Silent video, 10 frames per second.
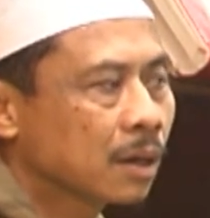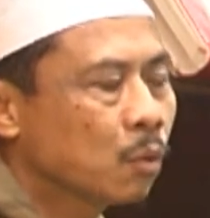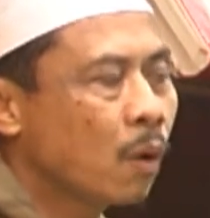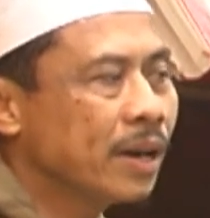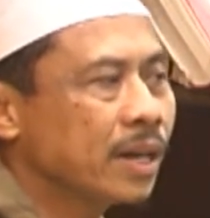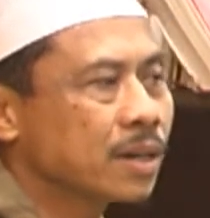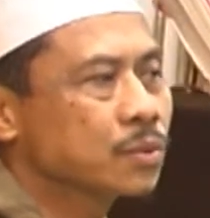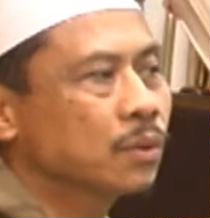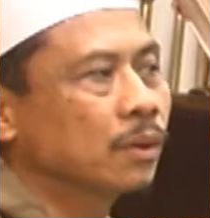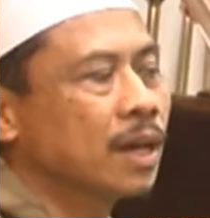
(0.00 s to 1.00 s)
One day
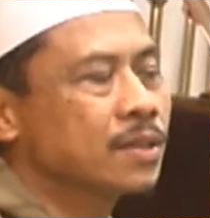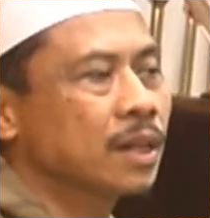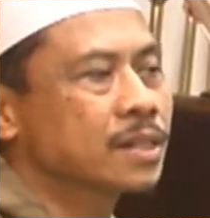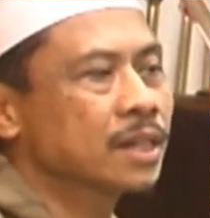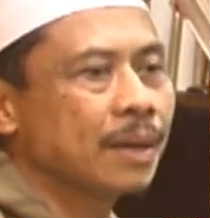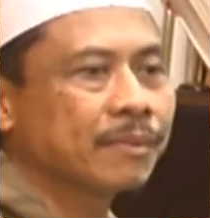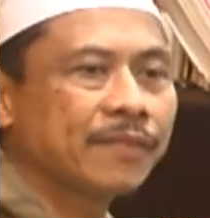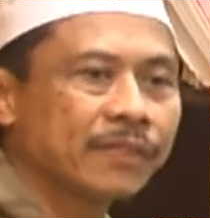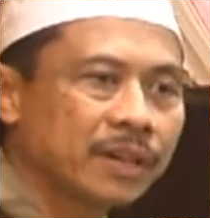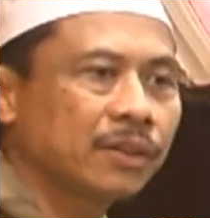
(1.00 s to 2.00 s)
Rasulullah
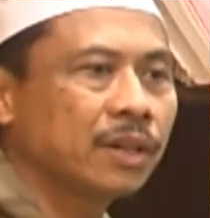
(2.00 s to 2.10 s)
gave another